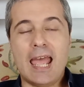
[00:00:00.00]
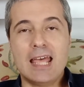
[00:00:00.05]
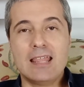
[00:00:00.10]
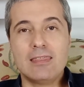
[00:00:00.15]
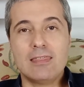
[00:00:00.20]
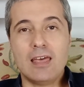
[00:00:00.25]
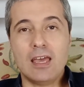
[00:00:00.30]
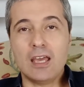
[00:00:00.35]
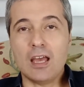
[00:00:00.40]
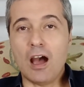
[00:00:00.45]

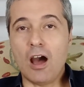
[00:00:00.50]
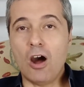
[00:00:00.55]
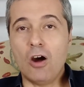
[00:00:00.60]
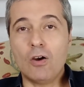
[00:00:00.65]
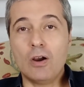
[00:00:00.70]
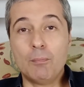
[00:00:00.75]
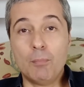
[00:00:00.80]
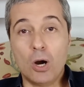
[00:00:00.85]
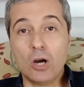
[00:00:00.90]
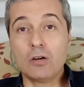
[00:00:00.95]
and they
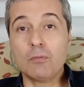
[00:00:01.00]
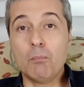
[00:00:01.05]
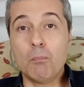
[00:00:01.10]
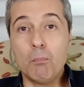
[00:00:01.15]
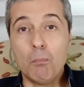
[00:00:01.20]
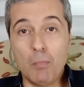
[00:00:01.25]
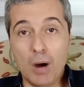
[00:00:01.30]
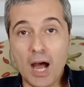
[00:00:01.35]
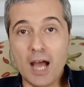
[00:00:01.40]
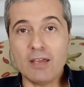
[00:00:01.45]
are among
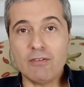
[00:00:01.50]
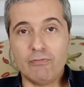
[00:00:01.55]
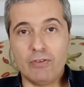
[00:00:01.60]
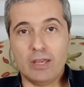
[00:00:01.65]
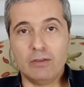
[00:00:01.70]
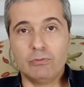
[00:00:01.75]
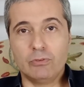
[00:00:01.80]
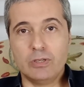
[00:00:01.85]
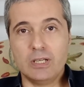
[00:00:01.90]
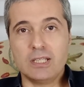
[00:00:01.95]
my
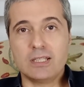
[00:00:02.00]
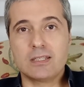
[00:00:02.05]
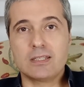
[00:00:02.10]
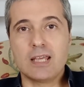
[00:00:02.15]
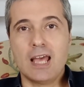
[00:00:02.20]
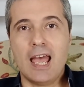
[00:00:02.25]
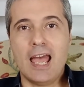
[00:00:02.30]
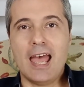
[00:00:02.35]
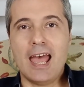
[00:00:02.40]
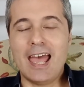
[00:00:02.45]

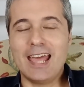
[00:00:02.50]
favorites.